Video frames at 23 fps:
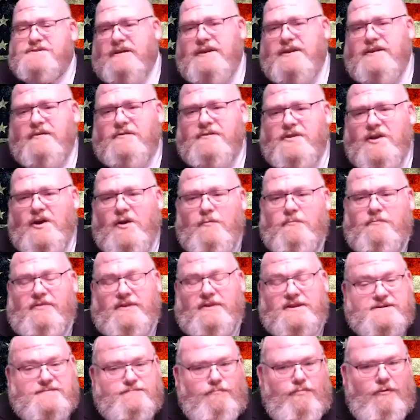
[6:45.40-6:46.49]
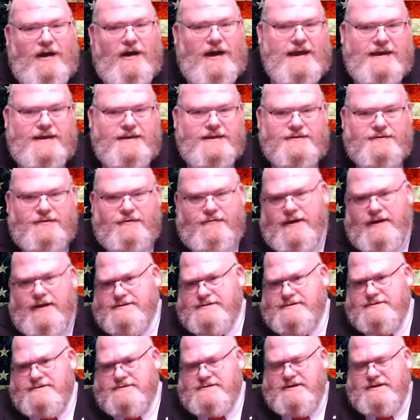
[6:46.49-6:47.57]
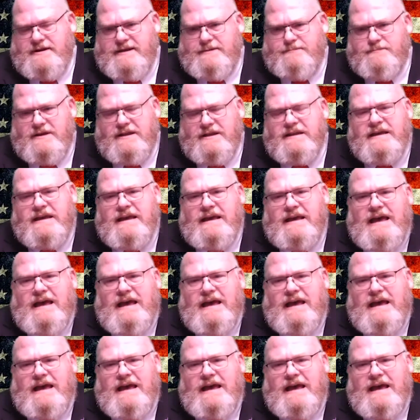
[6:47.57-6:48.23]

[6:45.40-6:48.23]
don't know this Brian Krasenstein, but